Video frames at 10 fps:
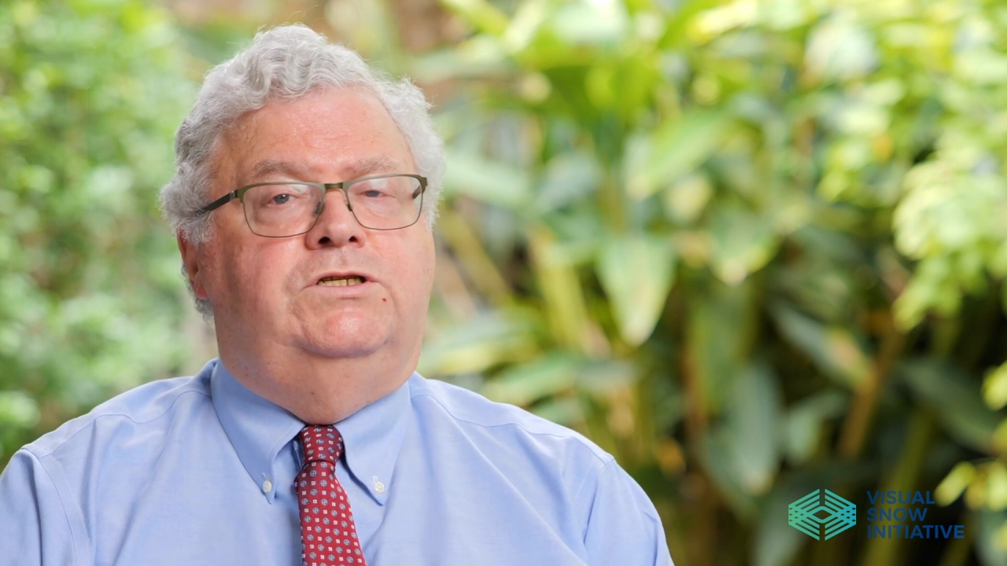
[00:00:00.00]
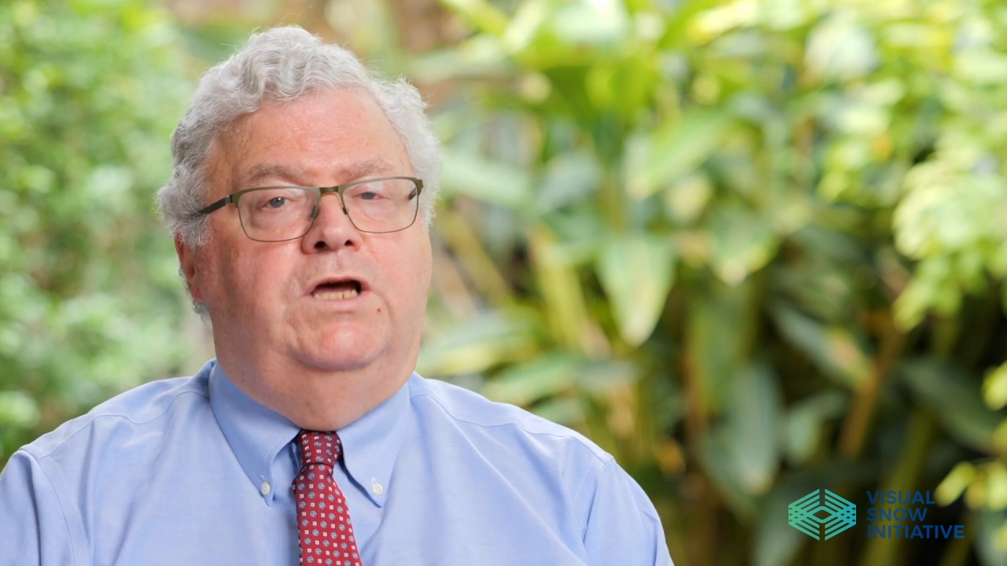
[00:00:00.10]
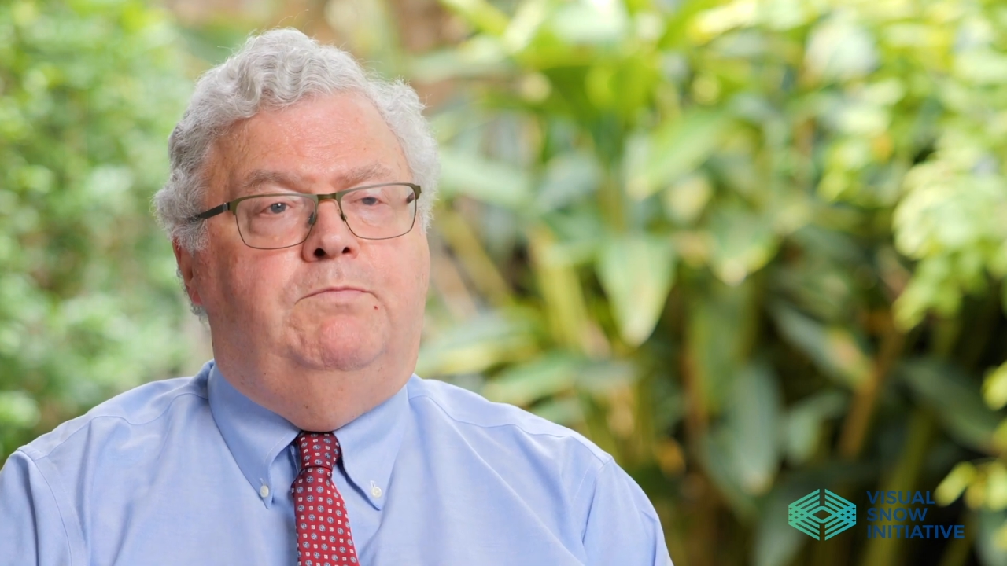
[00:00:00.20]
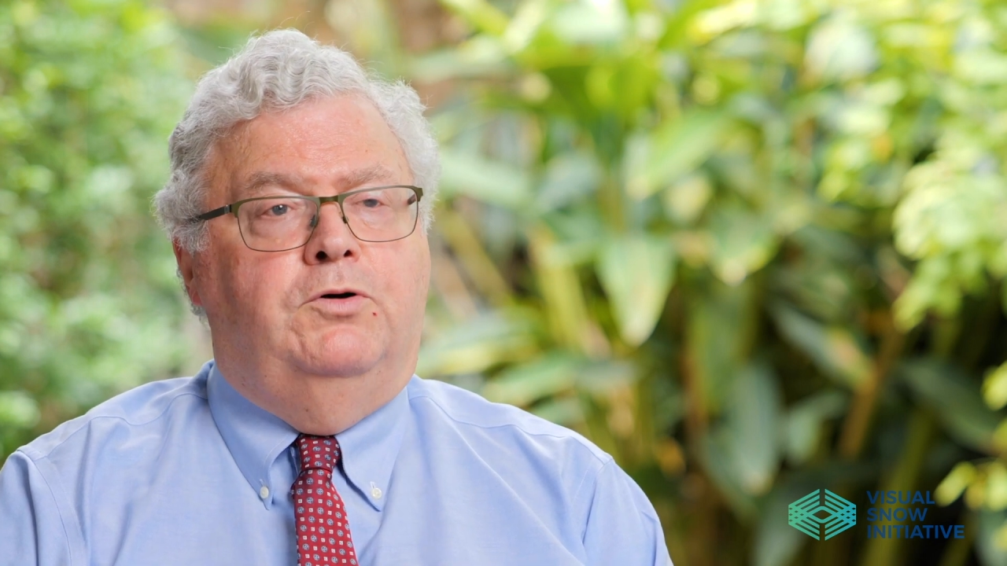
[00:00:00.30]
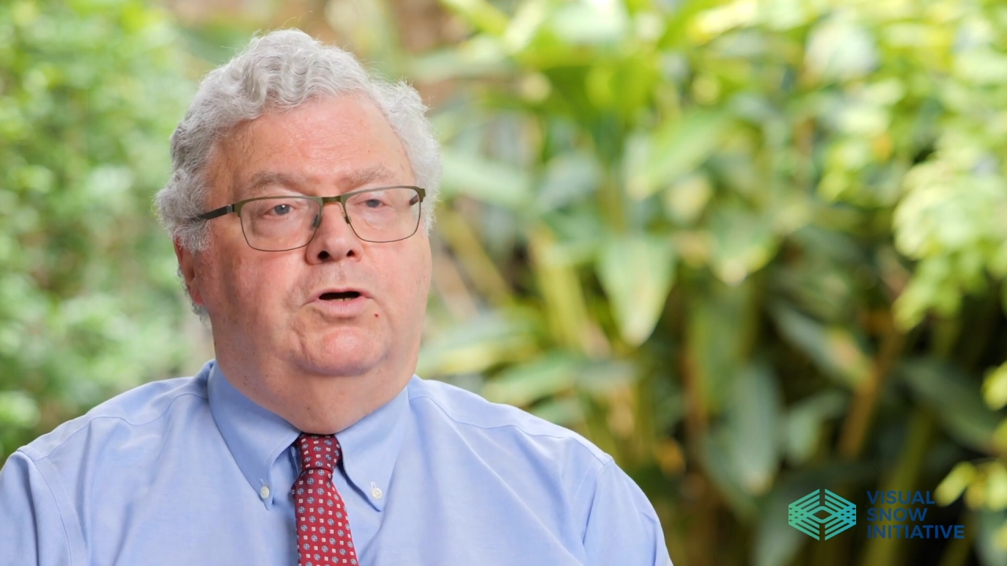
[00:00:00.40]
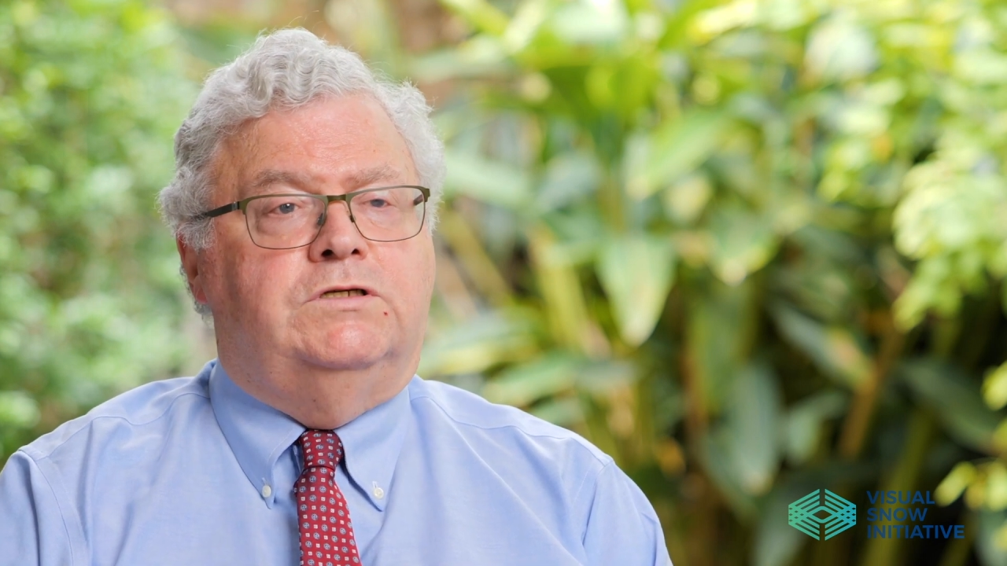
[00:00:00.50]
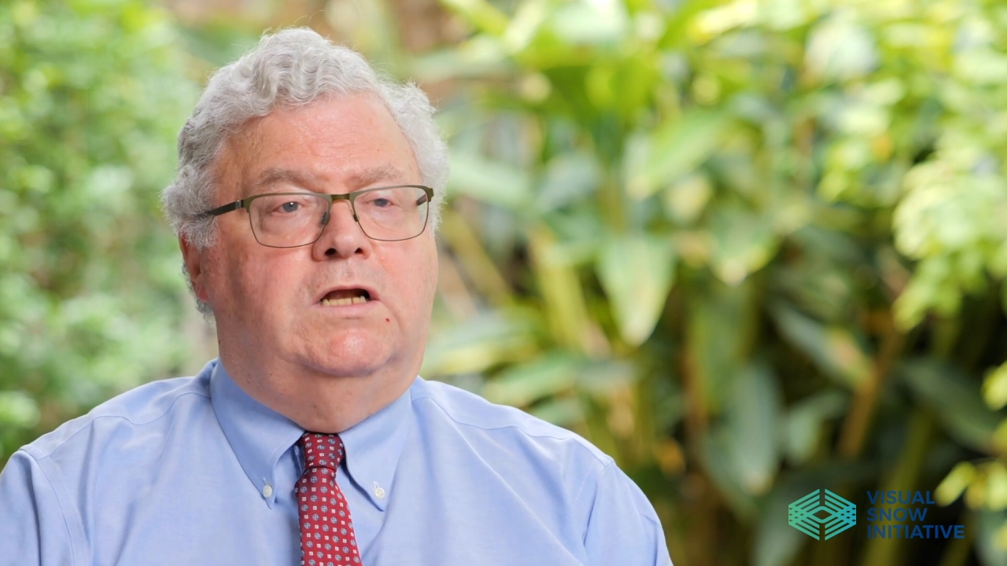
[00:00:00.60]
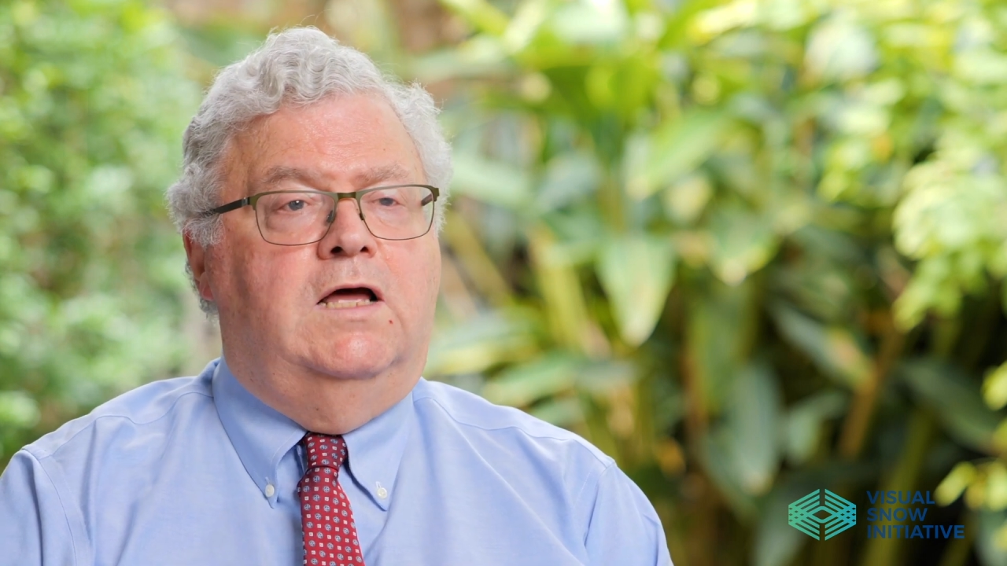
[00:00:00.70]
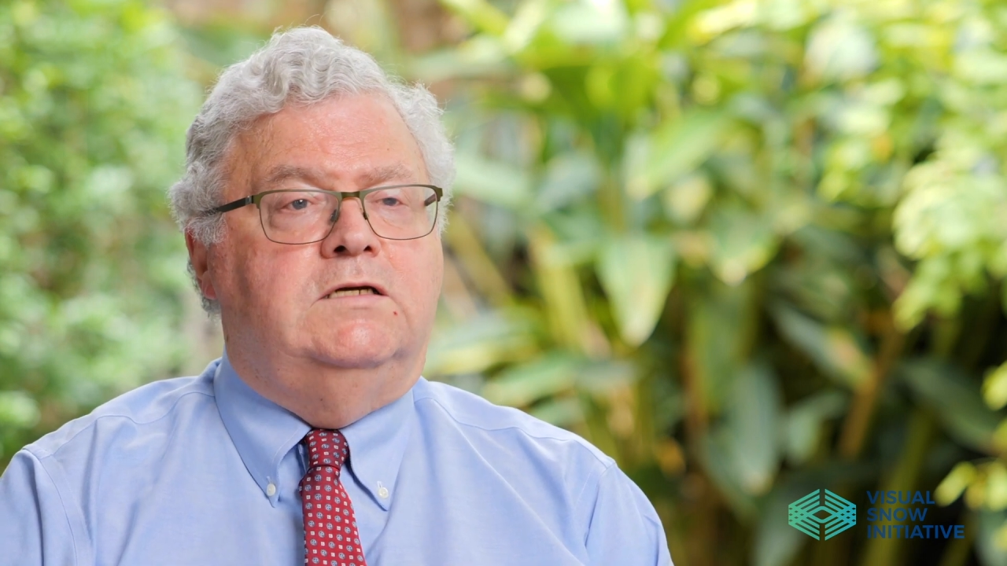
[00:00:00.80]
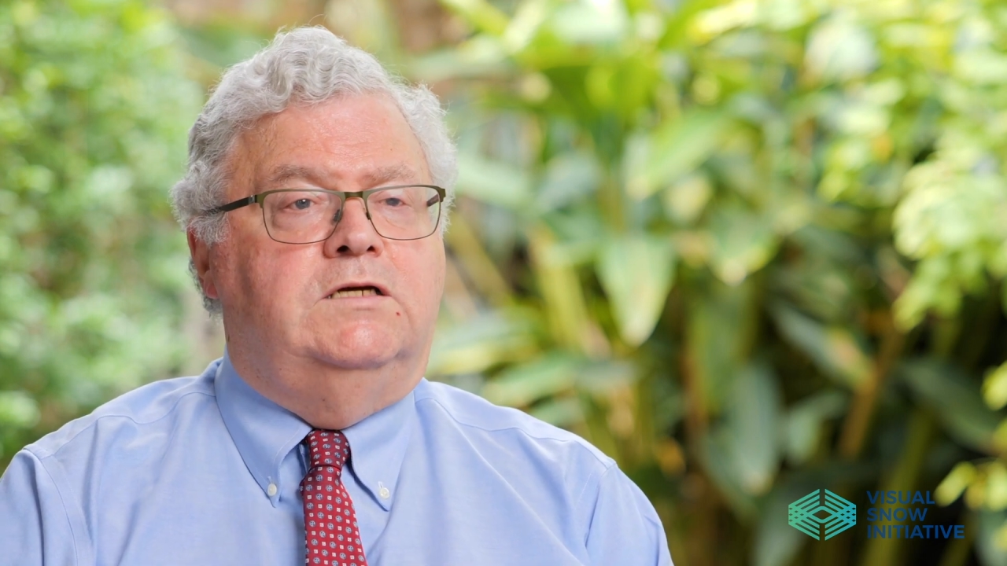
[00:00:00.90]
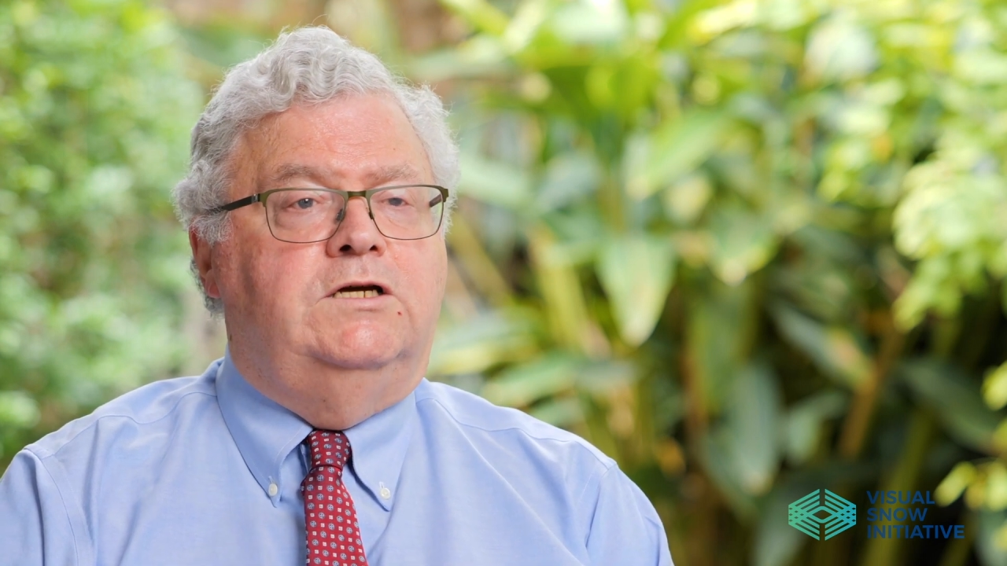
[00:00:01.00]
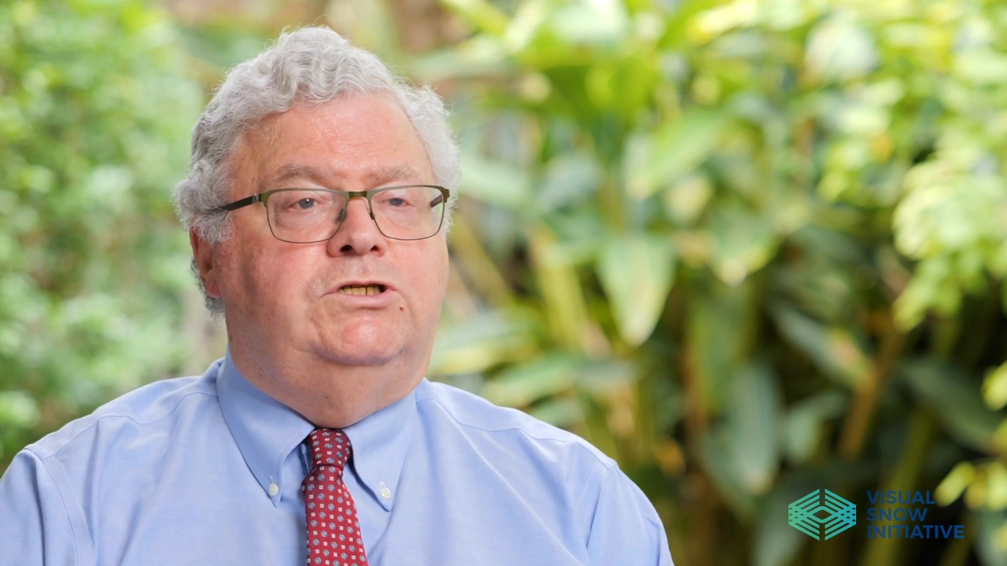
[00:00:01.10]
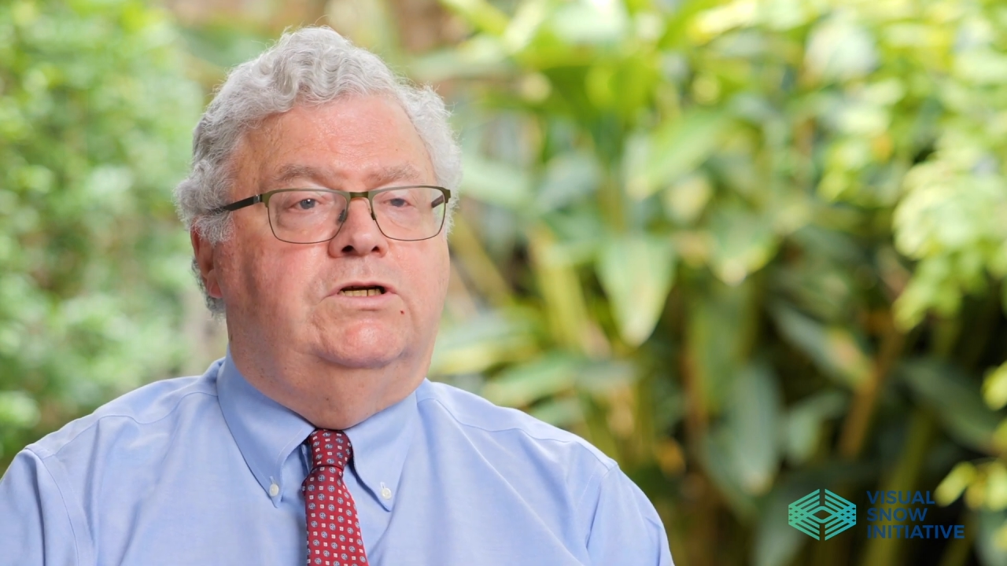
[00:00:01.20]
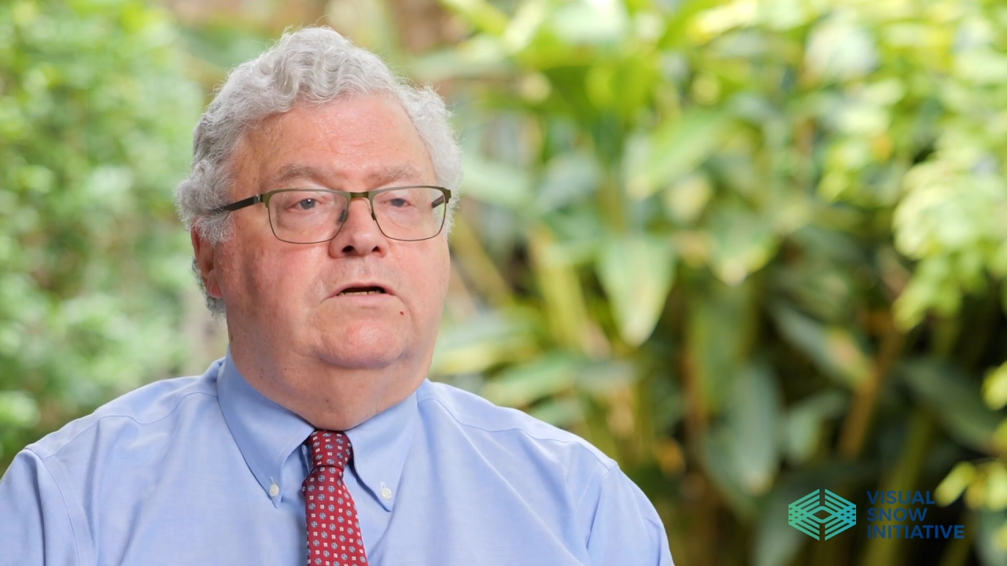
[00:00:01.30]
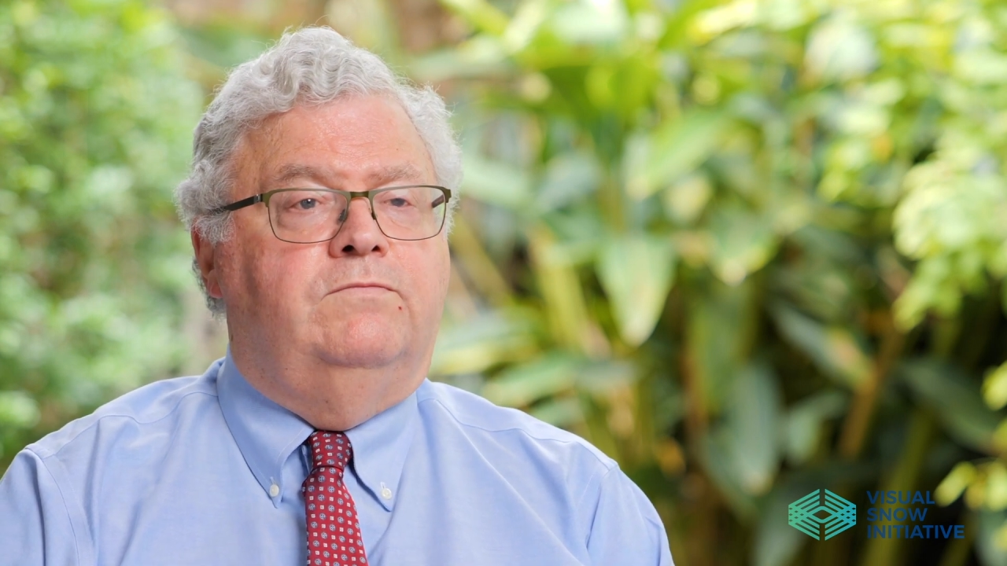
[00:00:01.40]

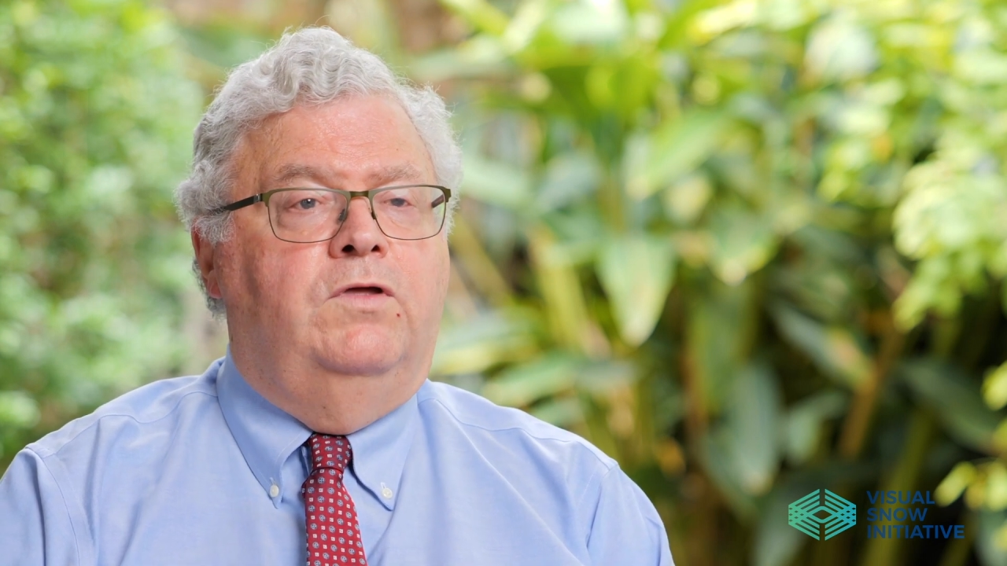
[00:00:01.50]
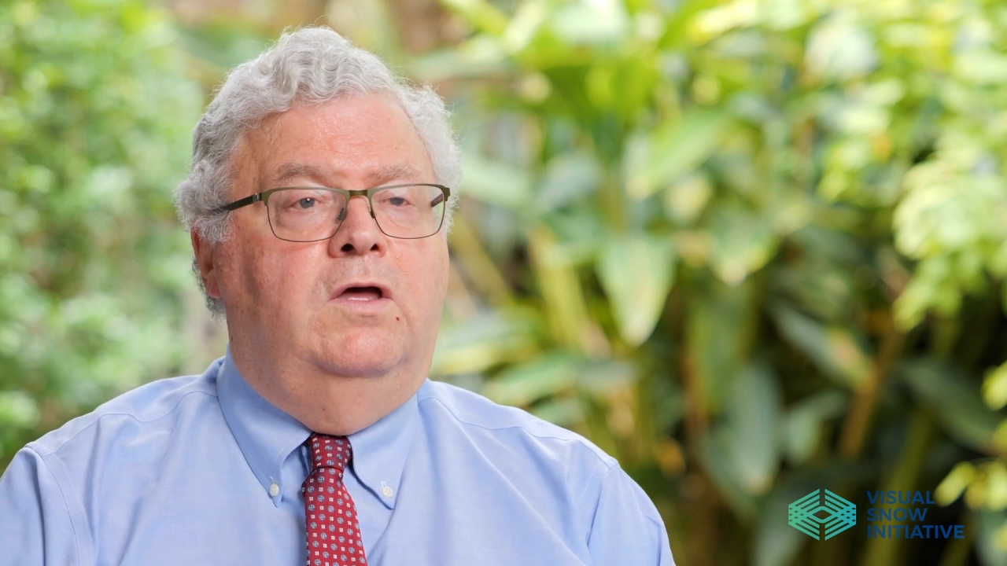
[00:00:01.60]
depersonalization.